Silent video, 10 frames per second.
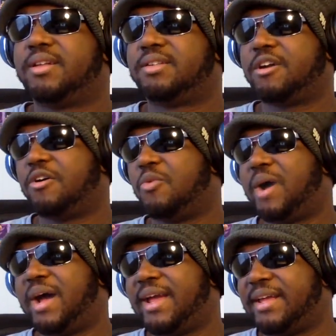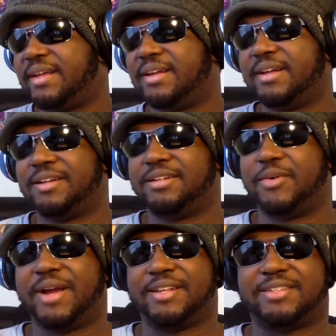So why
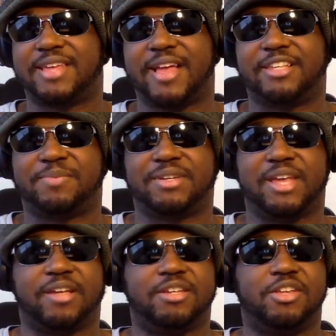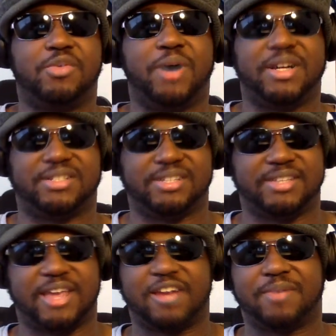do I detest but yet continue to watch
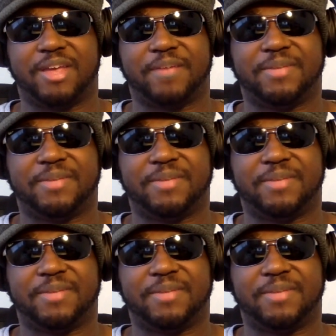this anime